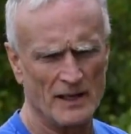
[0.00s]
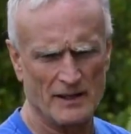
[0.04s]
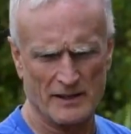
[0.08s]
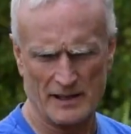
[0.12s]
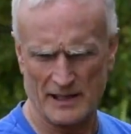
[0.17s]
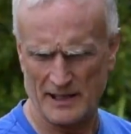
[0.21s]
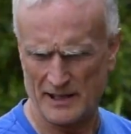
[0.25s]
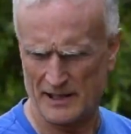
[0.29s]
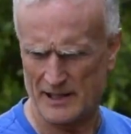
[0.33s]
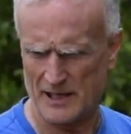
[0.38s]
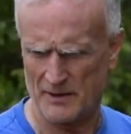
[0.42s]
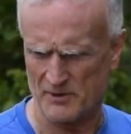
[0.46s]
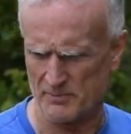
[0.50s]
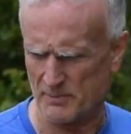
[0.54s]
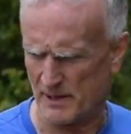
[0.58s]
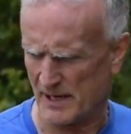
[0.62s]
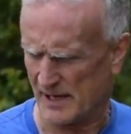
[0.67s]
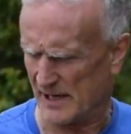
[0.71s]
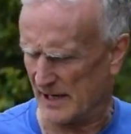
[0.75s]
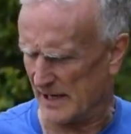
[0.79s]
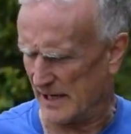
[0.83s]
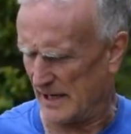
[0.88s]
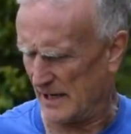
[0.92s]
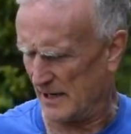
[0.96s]
Then it comes
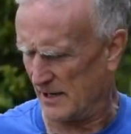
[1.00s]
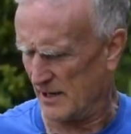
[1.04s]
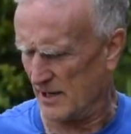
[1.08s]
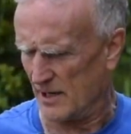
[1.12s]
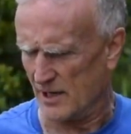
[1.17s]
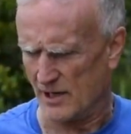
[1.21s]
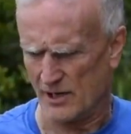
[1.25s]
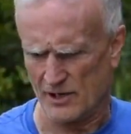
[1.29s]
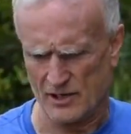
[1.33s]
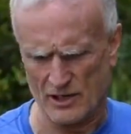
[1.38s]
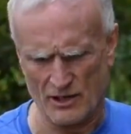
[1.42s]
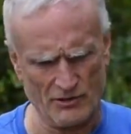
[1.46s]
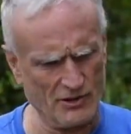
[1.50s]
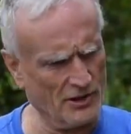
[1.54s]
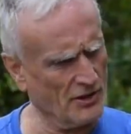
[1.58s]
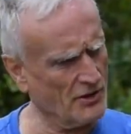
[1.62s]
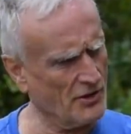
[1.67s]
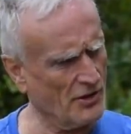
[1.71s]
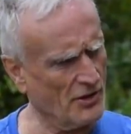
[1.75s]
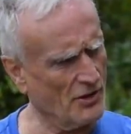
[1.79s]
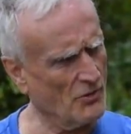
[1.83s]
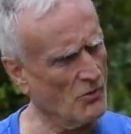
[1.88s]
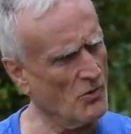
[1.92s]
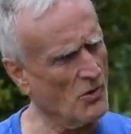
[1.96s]
back again, goes
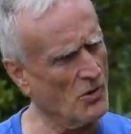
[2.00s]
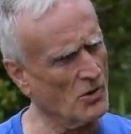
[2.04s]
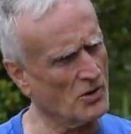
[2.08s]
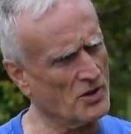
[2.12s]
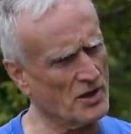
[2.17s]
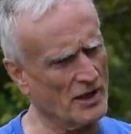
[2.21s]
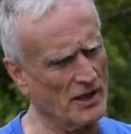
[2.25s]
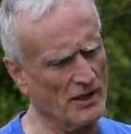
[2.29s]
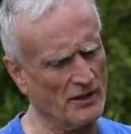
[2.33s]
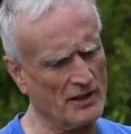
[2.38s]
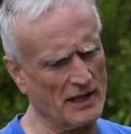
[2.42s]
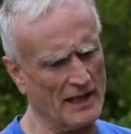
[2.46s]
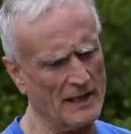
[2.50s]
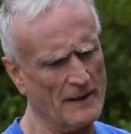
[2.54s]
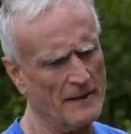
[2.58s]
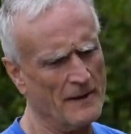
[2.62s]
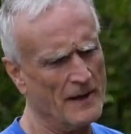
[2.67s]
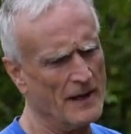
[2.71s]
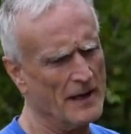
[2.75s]
into the water, okay?